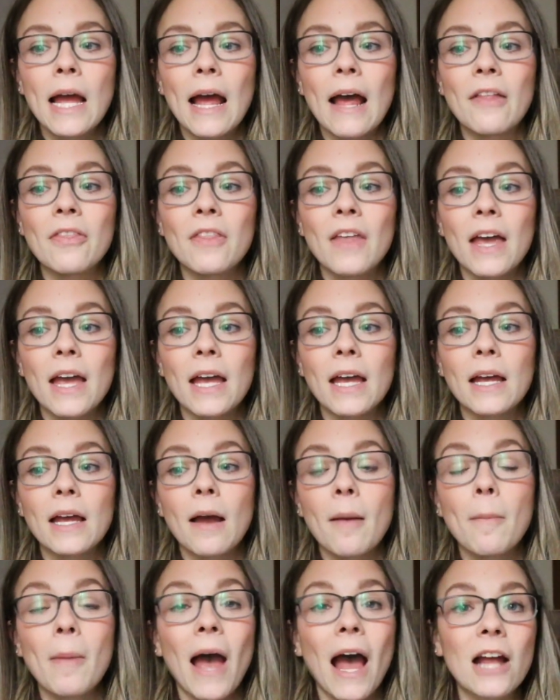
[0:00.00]
and
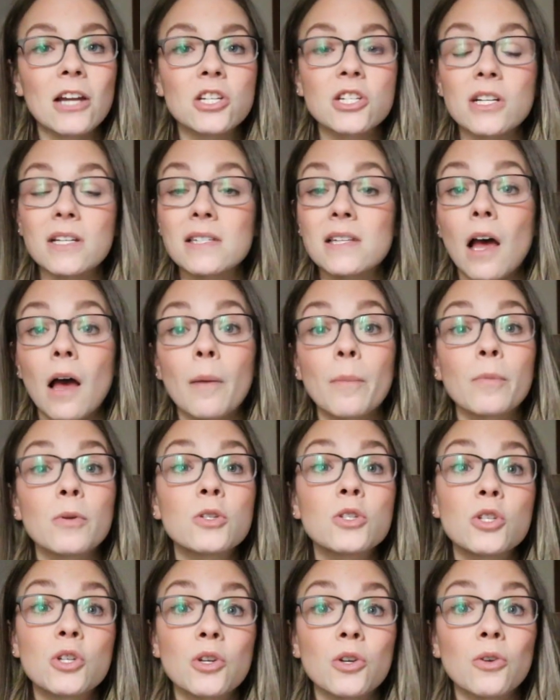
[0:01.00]
they patched us up
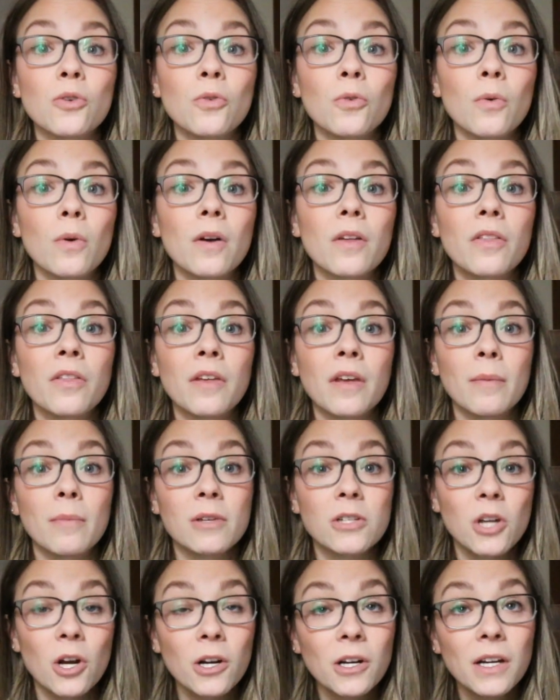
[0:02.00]
to the
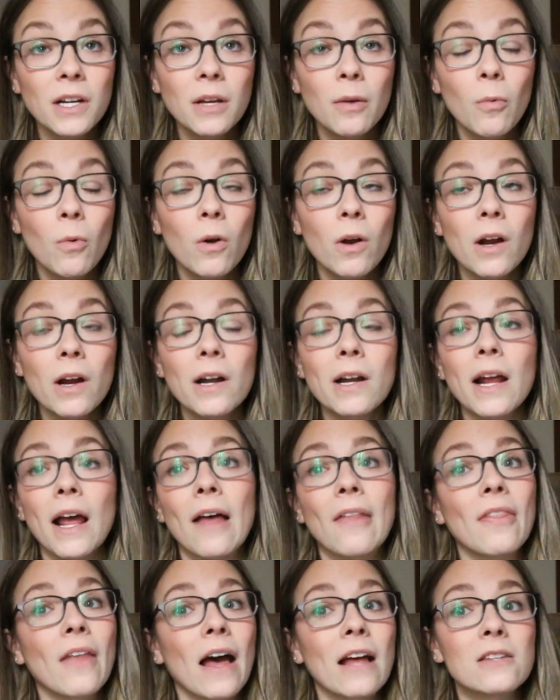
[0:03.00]
maternity ward,
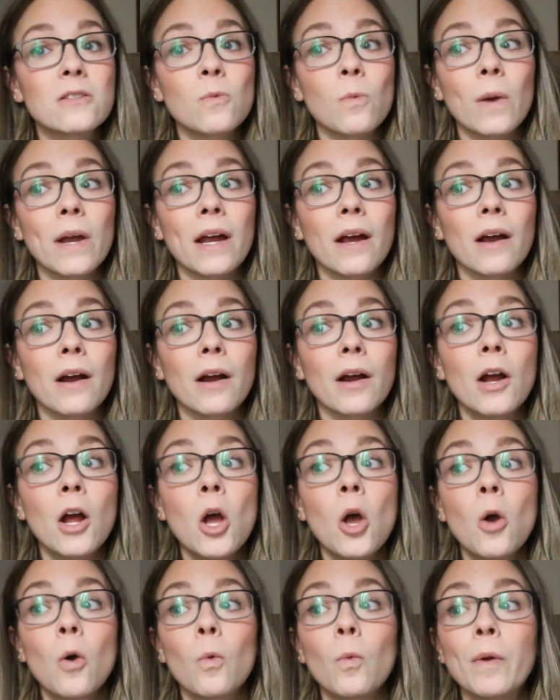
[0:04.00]
and that's where
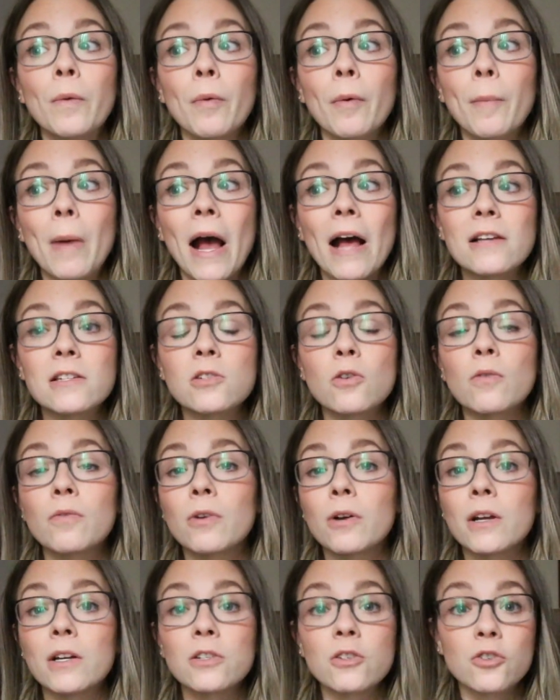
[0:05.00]
we were passed
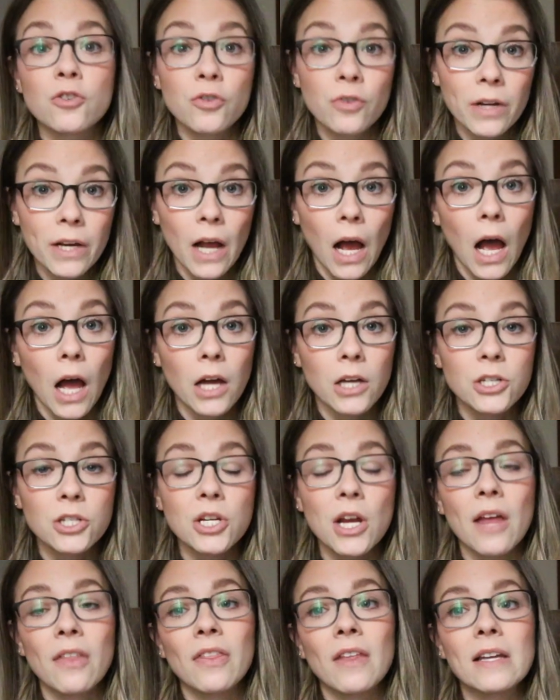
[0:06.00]
over into
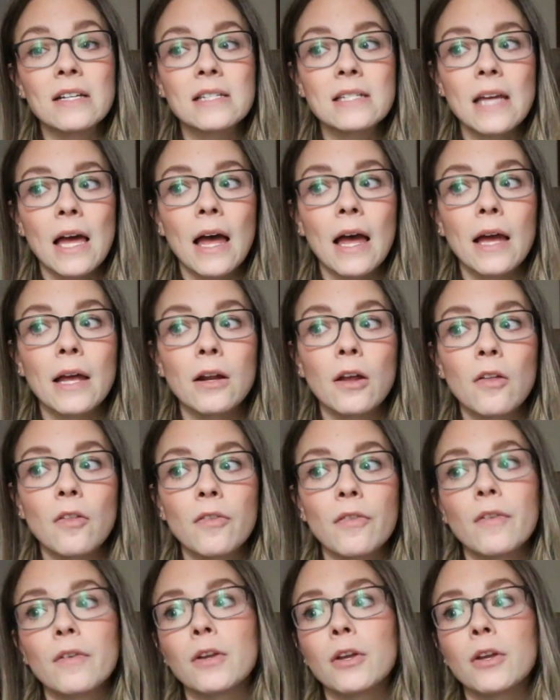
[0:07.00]
triage, and they said,